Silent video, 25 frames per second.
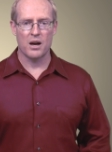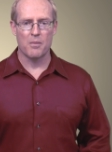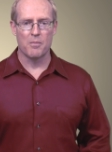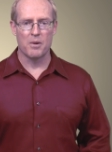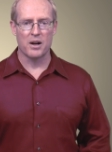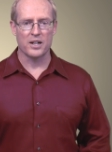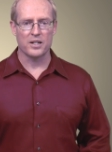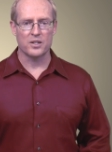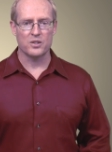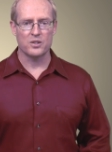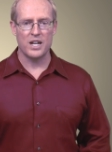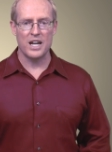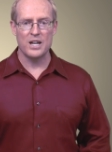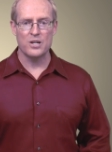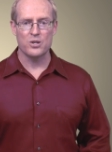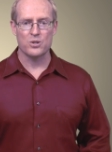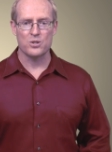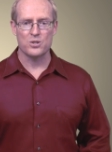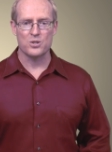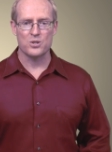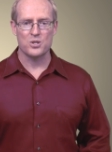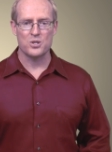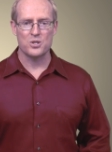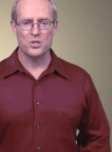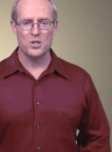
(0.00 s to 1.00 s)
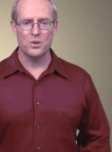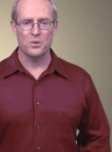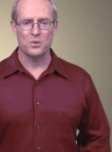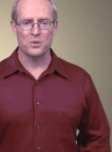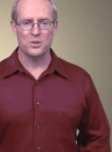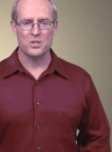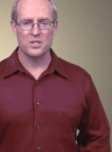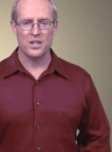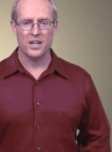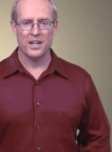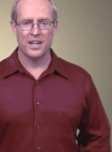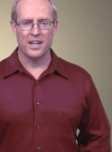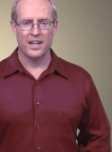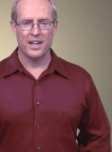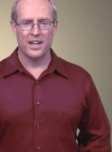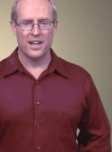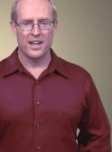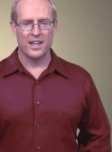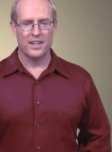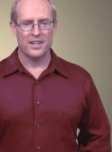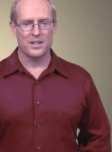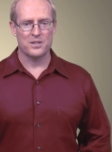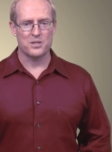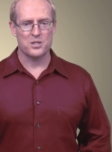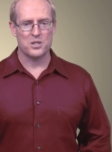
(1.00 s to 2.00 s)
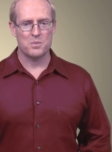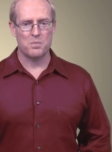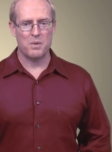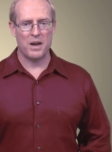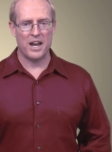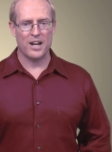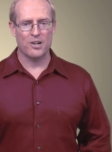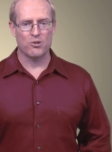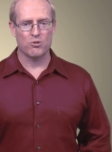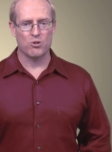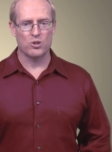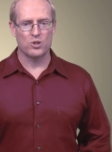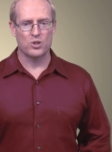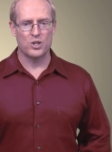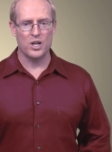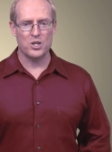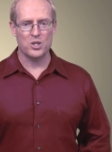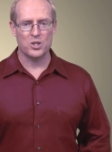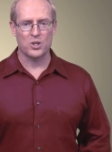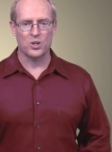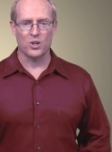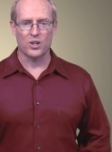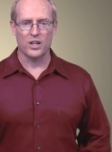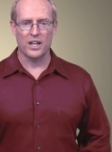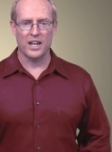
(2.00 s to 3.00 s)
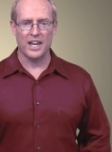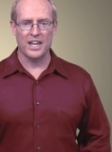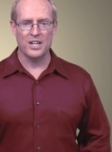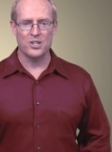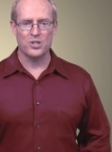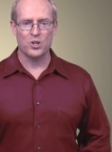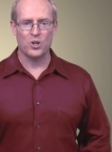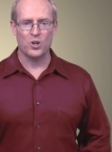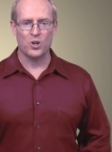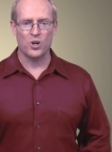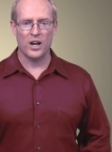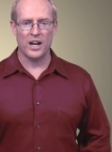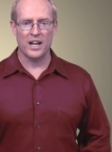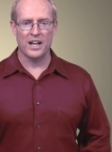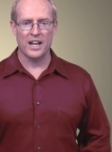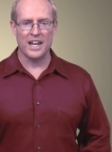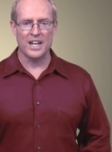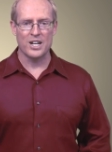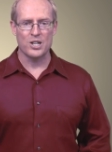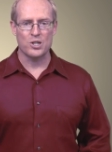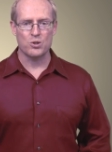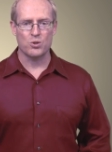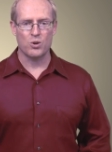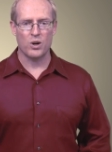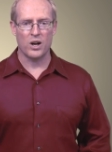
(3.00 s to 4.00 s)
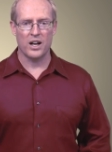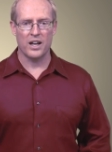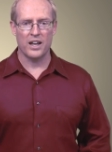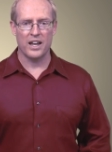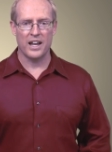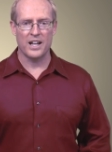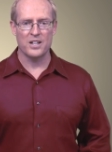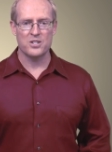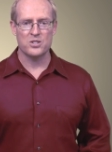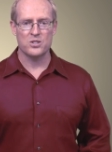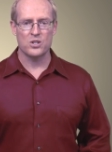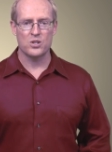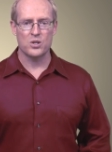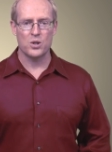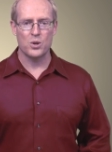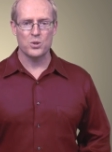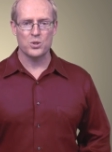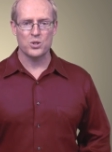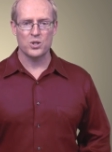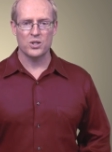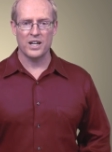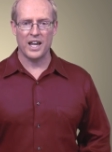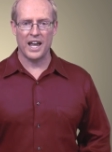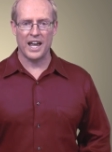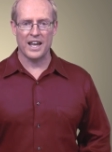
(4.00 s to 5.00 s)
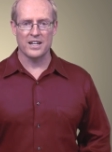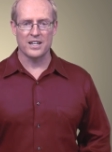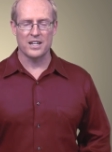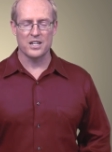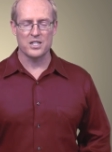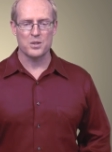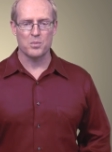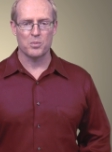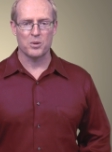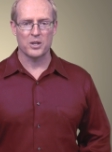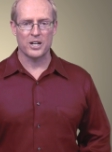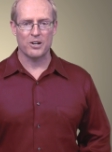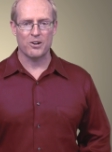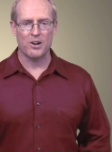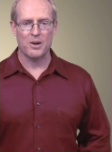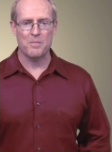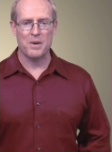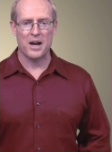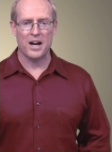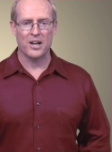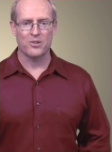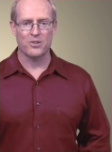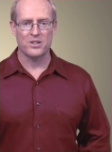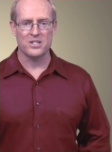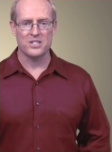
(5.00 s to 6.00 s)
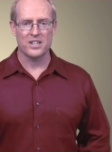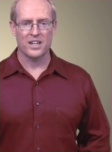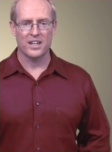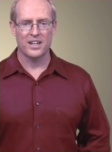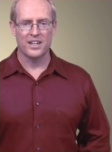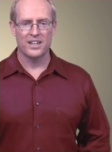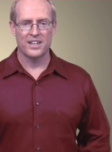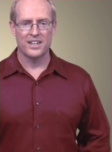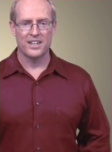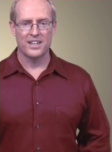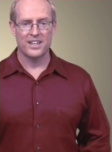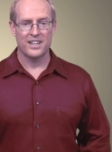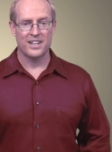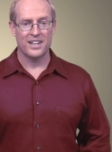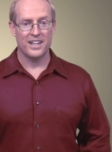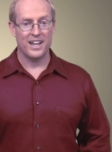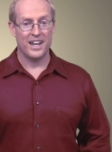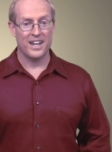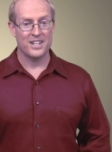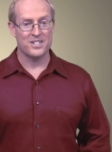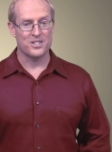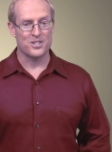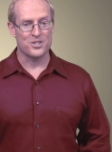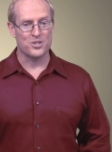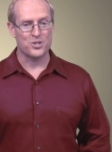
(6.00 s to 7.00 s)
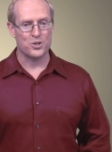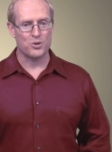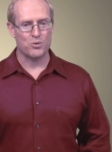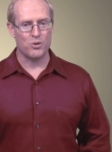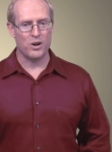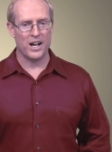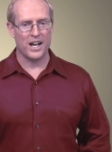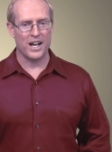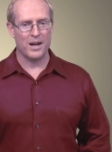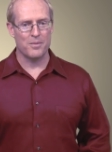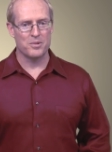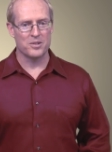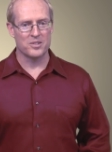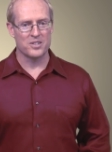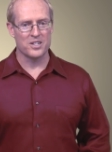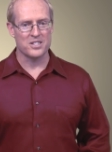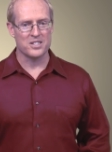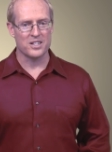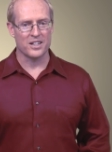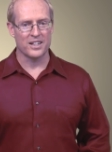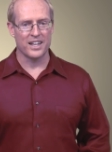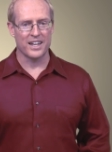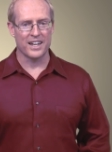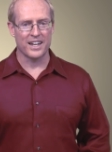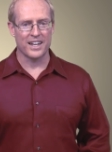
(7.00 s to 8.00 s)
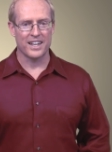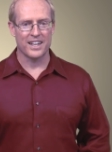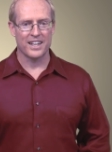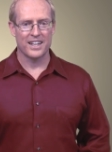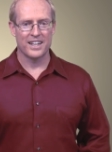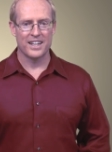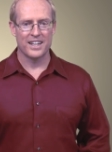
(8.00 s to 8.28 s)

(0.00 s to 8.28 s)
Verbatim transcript: among teachers and students that span traditional inter and intra institution and disciplinary boundaries, as described at this link.